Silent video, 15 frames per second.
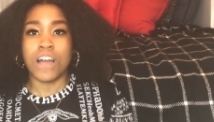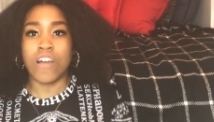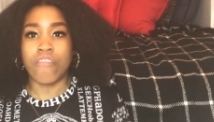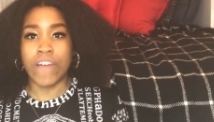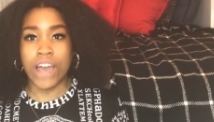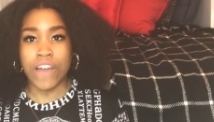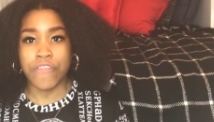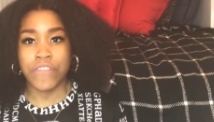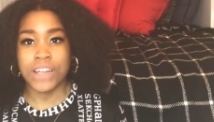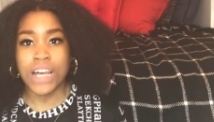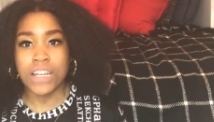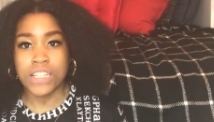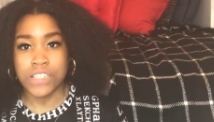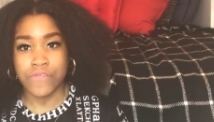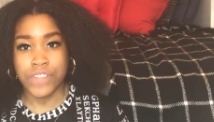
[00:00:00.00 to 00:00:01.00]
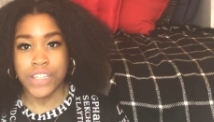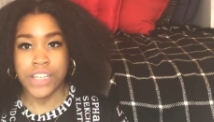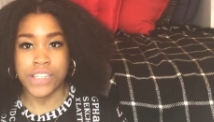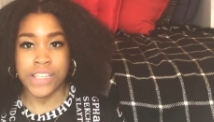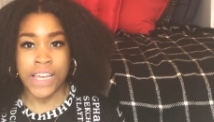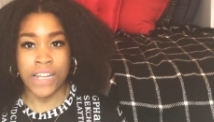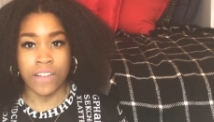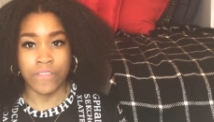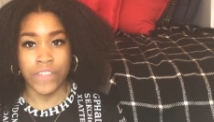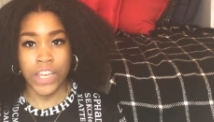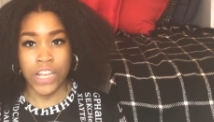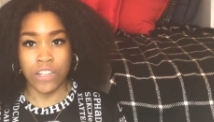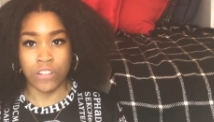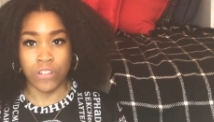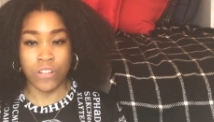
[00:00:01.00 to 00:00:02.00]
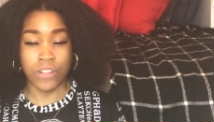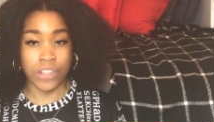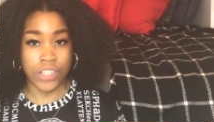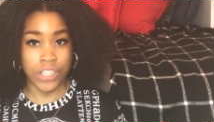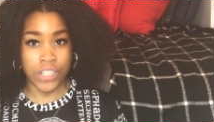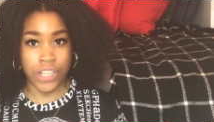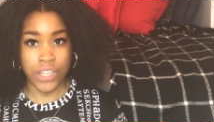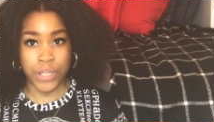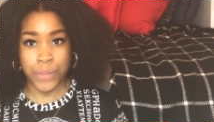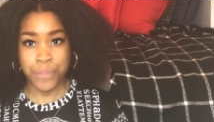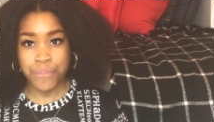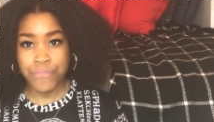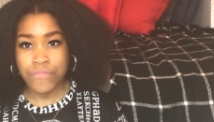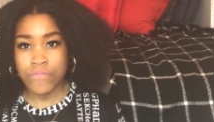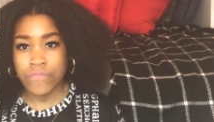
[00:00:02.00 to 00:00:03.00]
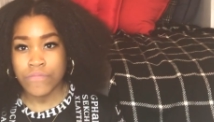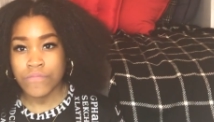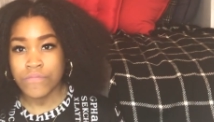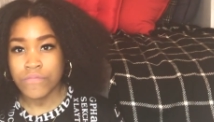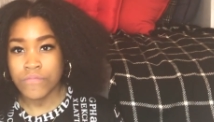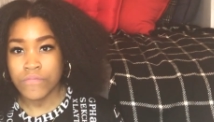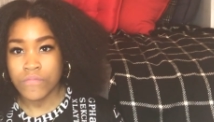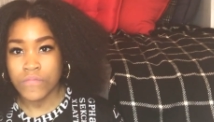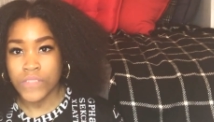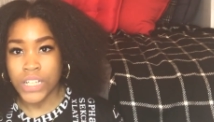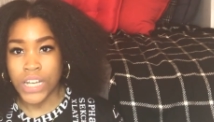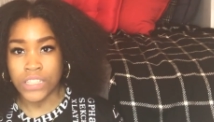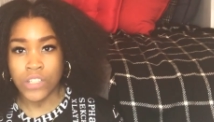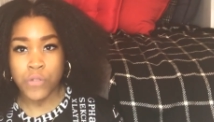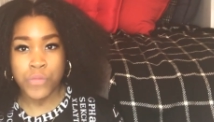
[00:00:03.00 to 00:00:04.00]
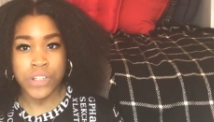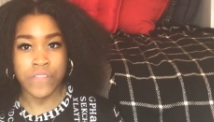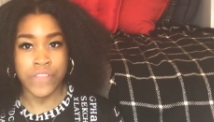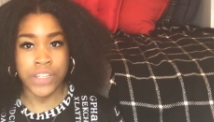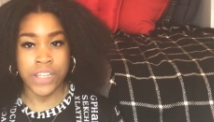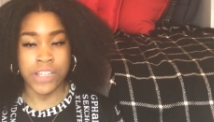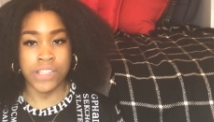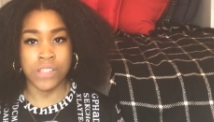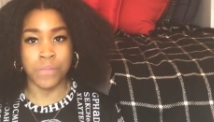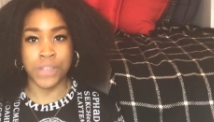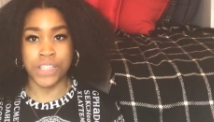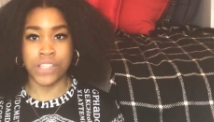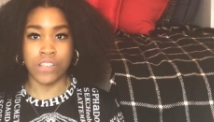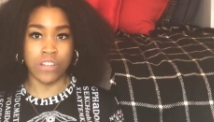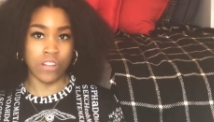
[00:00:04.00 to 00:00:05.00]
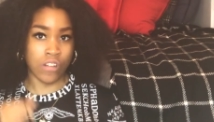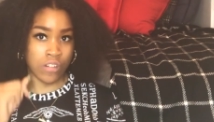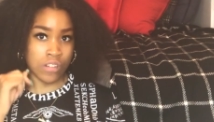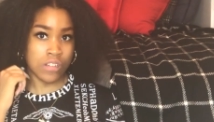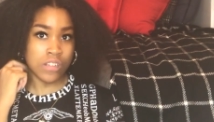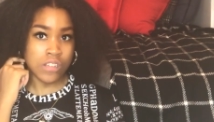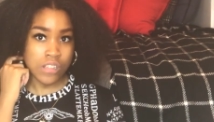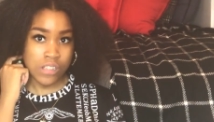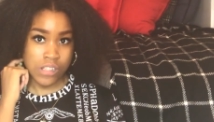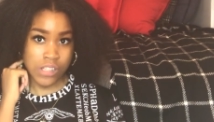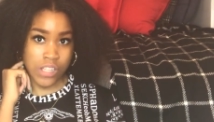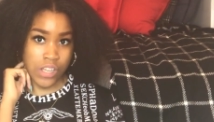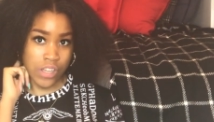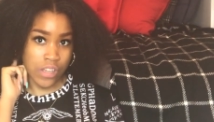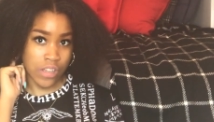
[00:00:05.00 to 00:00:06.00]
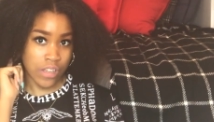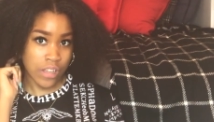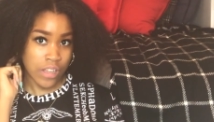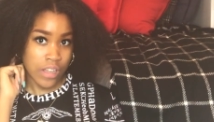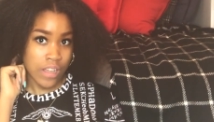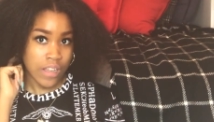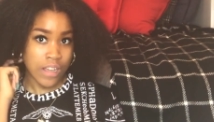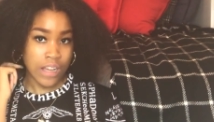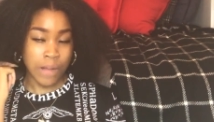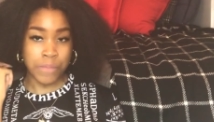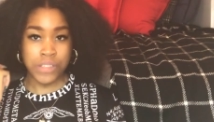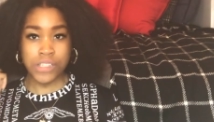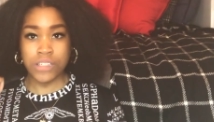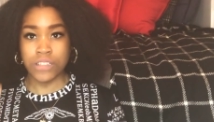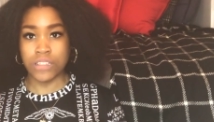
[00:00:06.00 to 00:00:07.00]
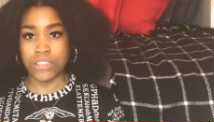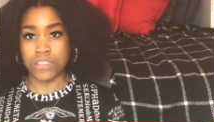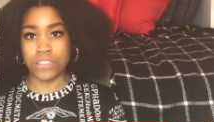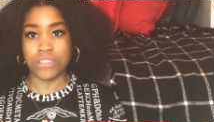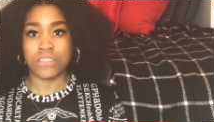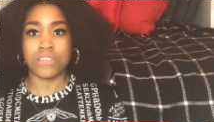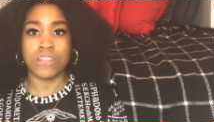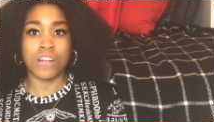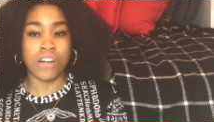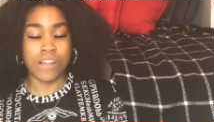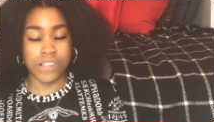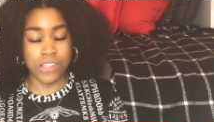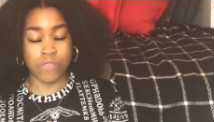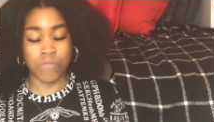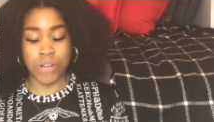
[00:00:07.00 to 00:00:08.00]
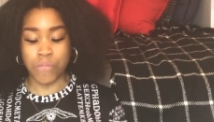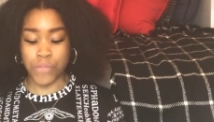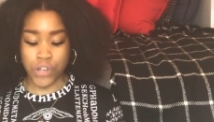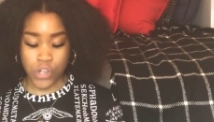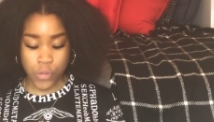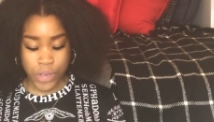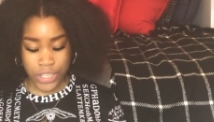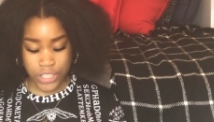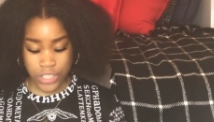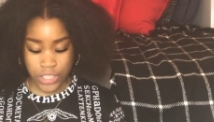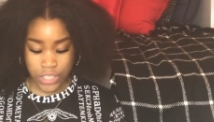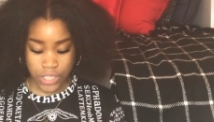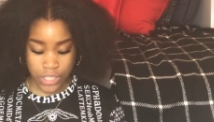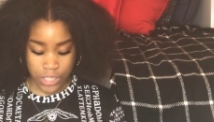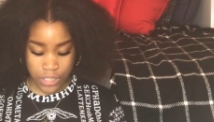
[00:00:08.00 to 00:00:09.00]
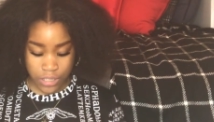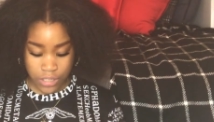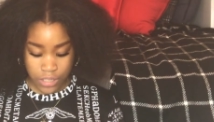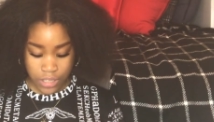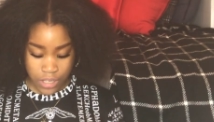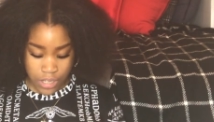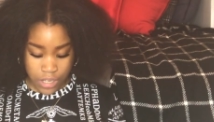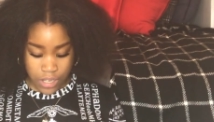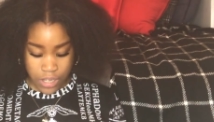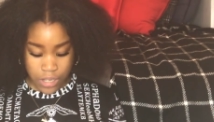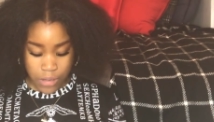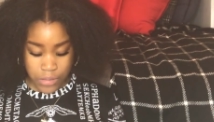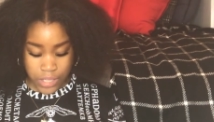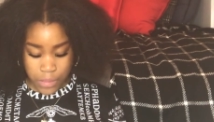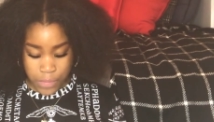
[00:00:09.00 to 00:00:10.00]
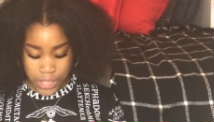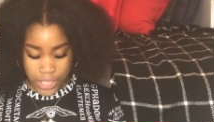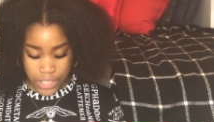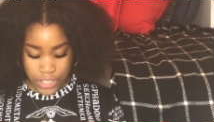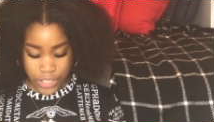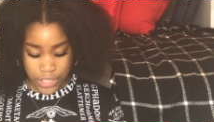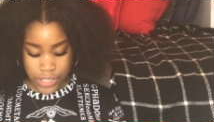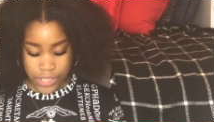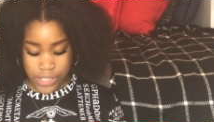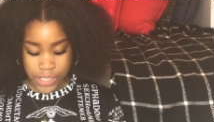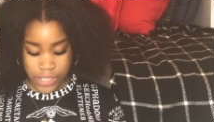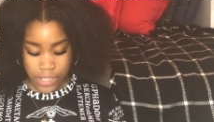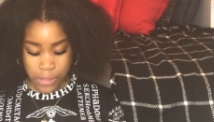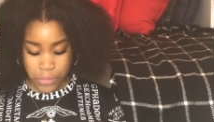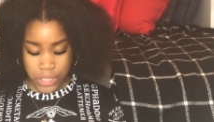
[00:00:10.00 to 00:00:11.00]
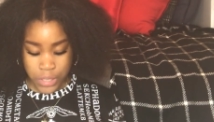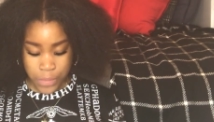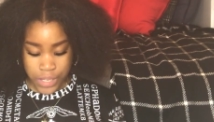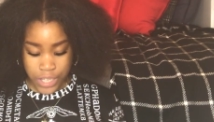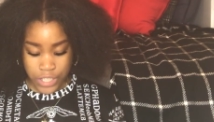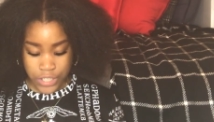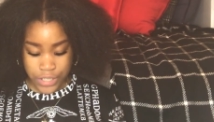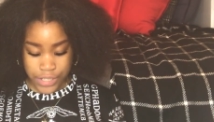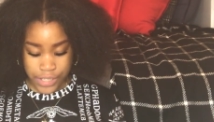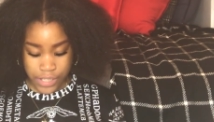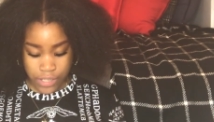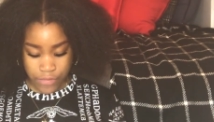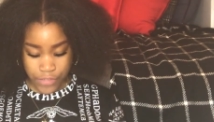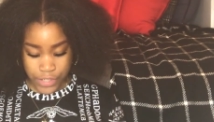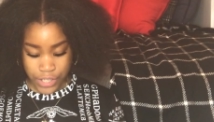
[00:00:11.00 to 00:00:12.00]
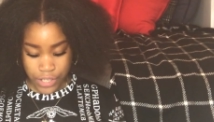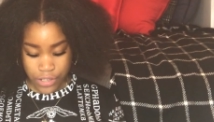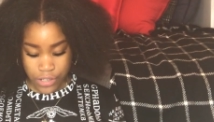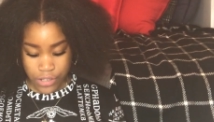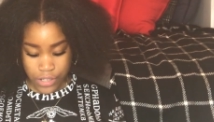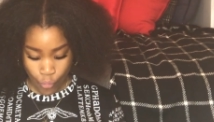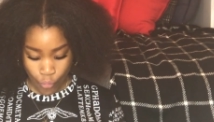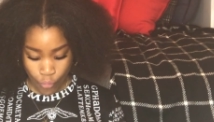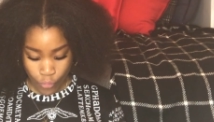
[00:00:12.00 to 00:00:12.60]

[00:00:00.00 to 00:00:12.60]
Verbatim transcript: Alright, I feel like this video is kind of getting long, you know. I don't want the video to be too long so I'm just gonna answer one more question I'm trying to make it juicy I'm trying to make it juicy for you love